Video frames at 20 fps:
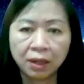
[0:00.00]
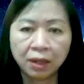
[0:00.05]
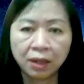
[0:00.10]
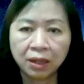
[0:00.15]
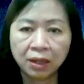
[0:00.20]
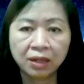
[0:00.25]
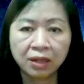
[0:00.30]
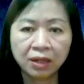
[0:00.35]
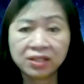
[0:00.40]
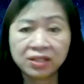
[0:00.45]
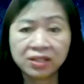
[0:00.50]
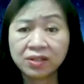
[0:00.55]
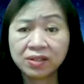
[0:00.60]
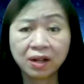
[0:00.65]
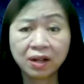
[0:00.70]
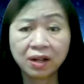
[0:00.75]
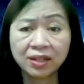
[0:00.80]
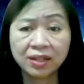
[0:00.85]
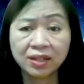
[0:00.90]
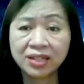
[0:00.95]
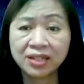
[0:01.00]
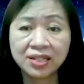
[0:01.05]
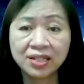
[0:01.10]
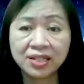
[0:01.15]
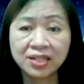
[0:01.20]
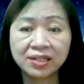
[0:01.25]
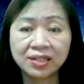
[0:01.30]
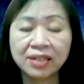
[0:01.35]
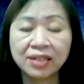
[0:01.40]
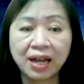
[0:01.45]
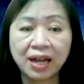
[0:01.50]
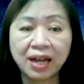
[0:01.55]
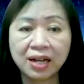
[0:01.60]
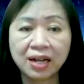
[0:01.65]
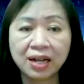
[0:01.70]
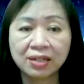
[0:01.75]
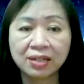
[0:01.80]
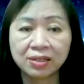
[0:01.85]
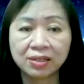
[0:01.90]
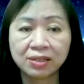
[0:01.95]
It is not an easy
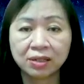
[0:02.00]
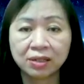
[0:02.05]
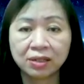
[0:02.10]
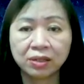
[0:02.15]
task